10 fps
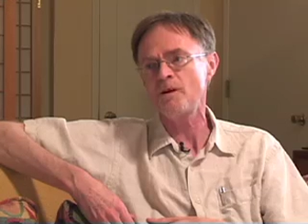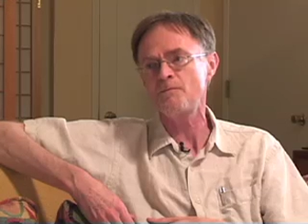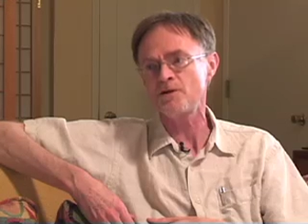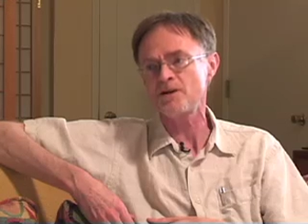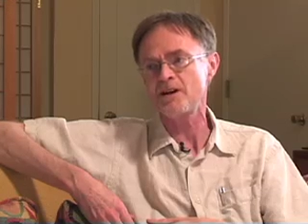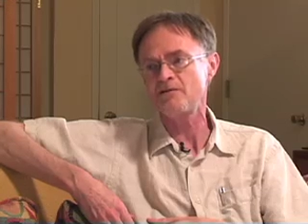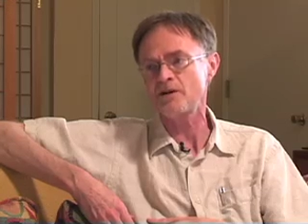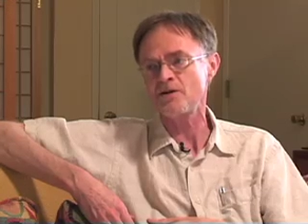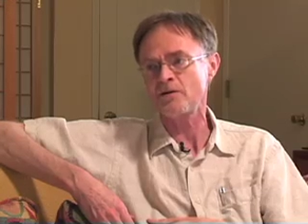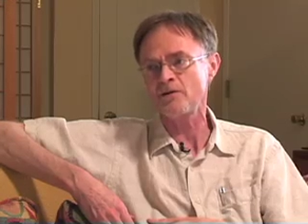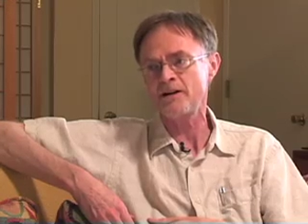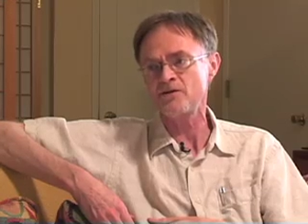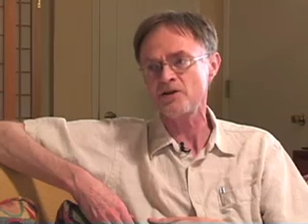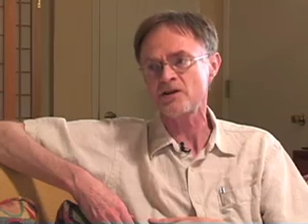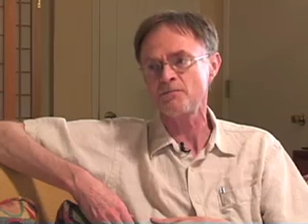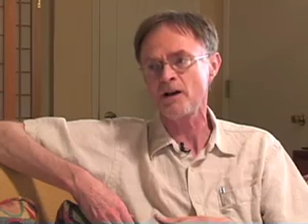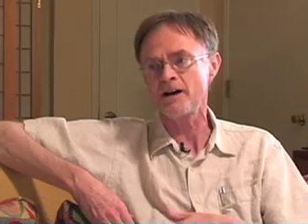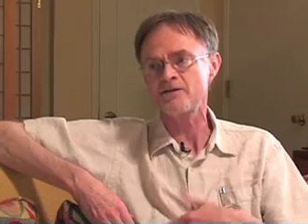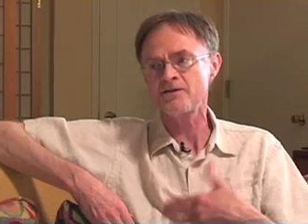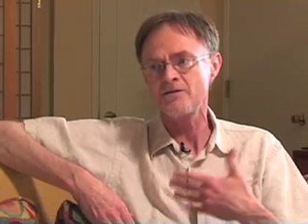1% of our total energy
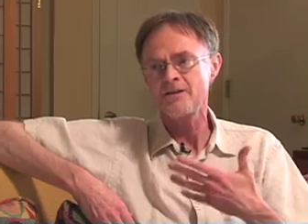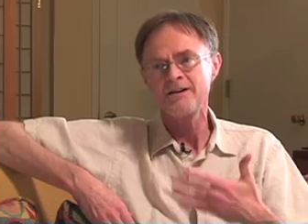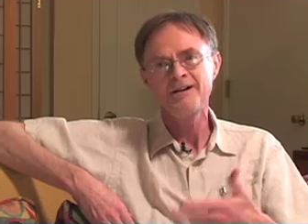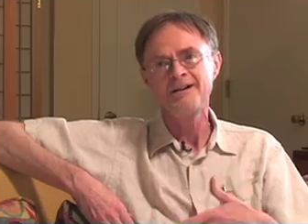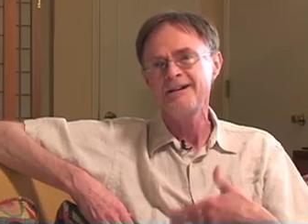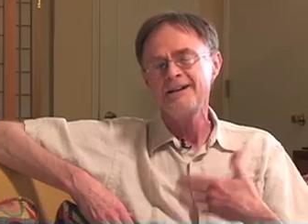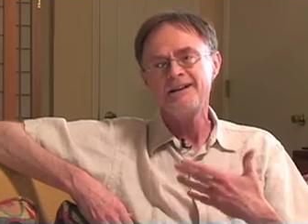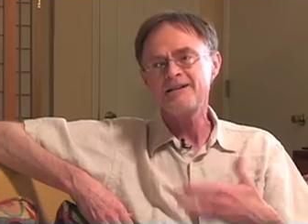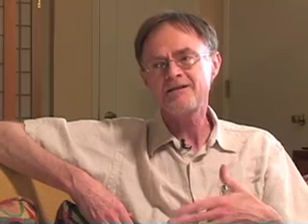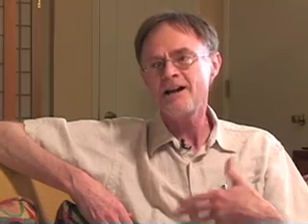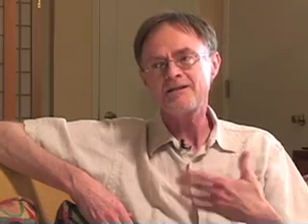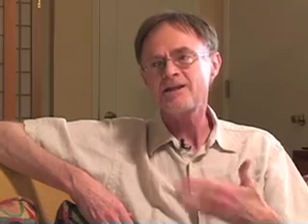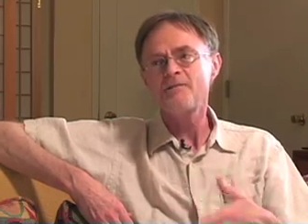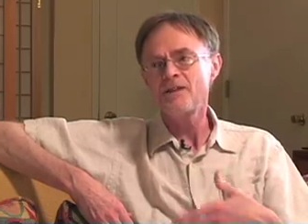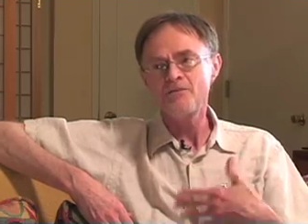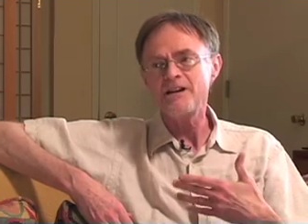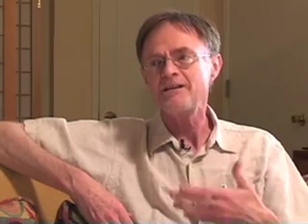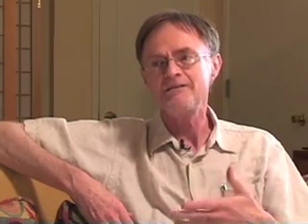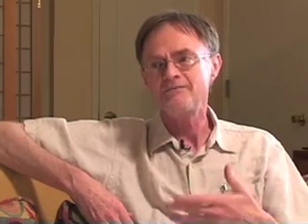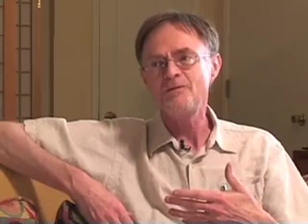supply. So it's not something we
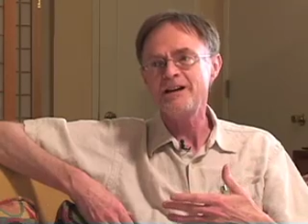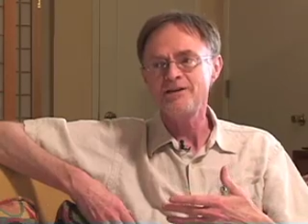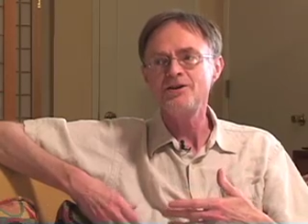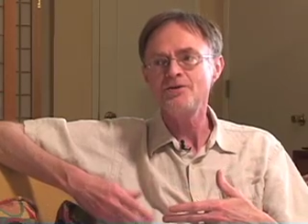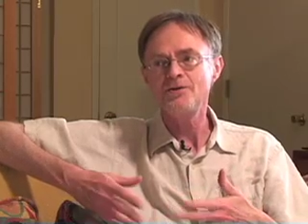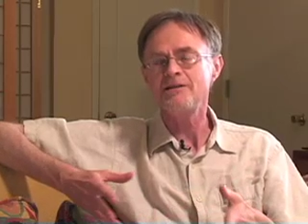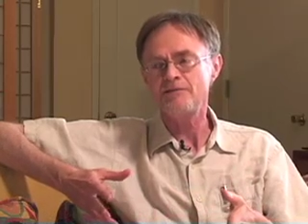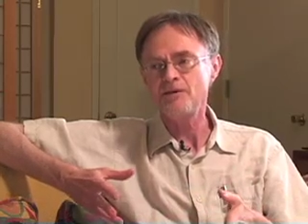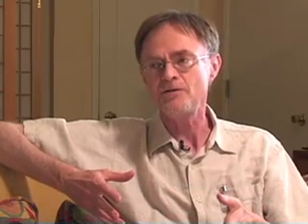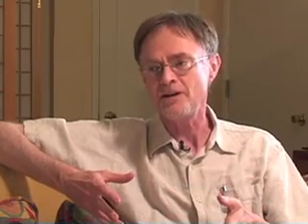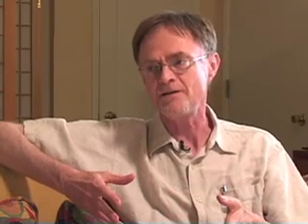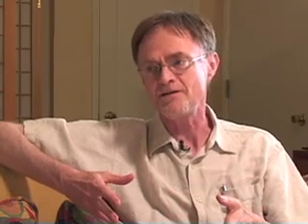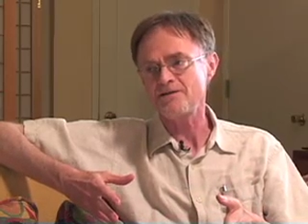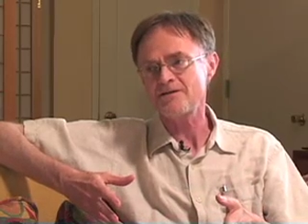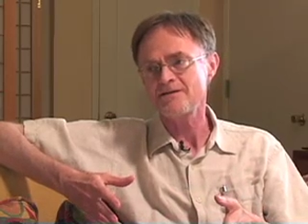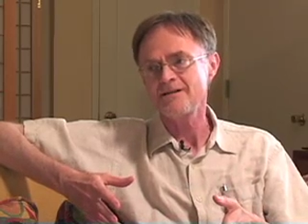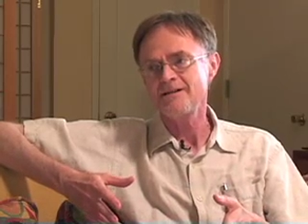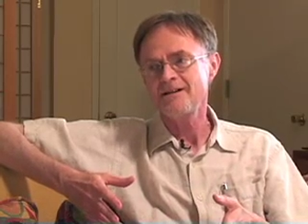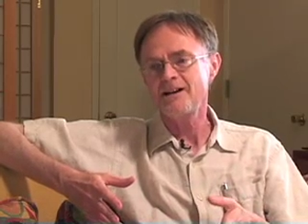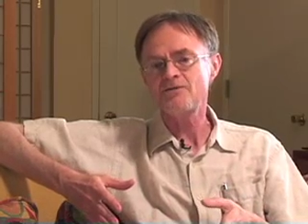can, we can do in a few years.
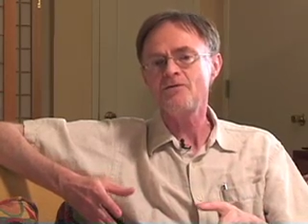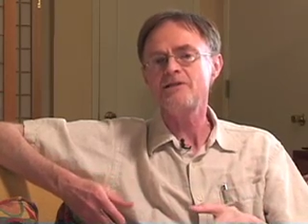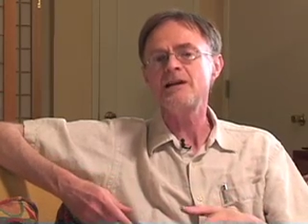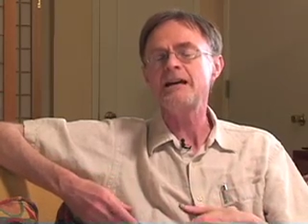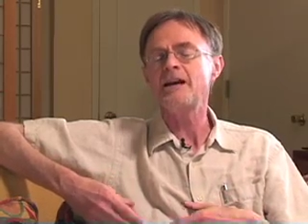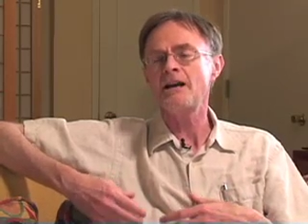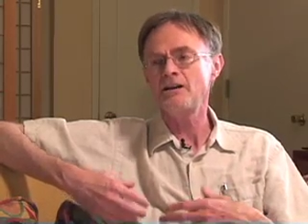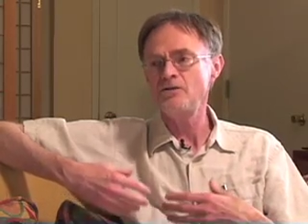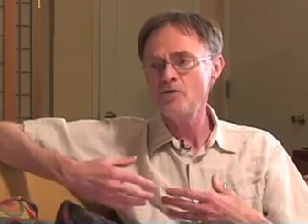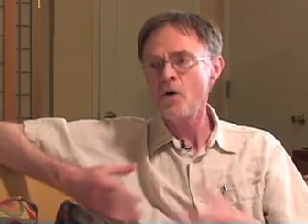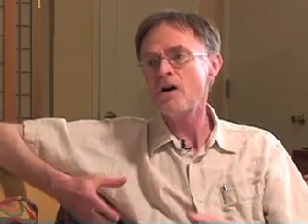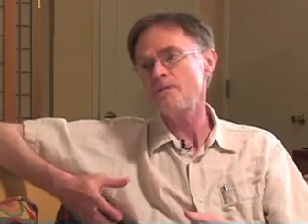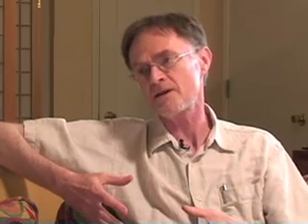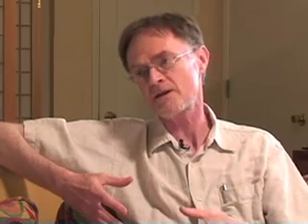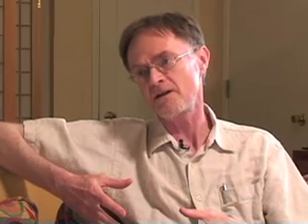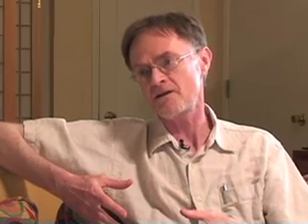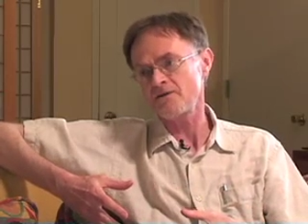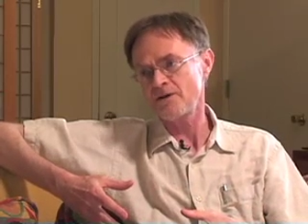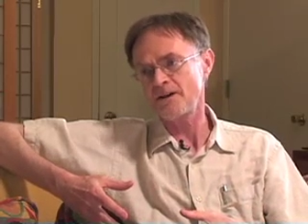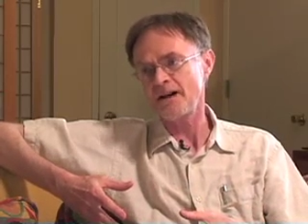It's going to take an enormous
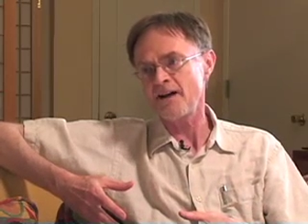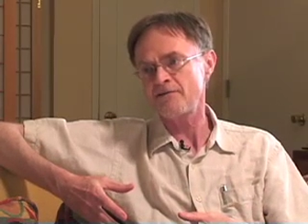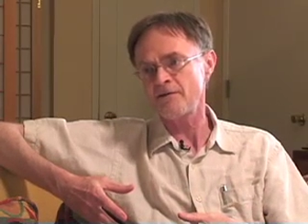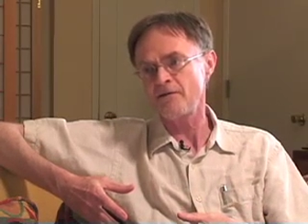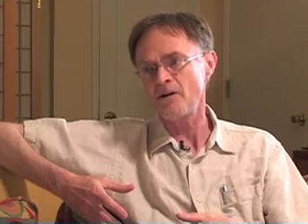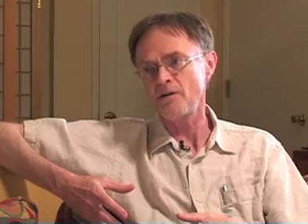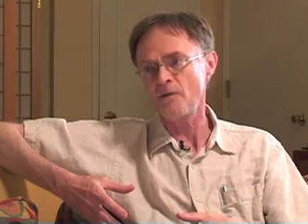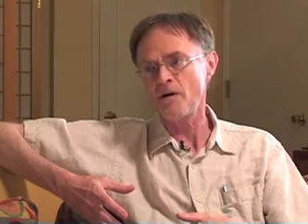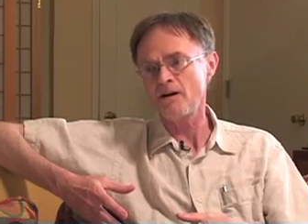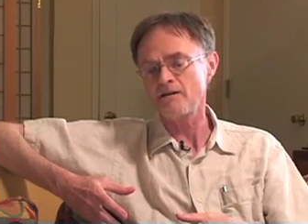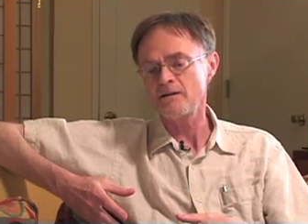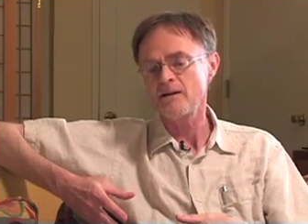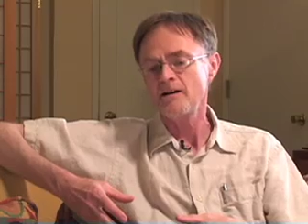concerted effort on the part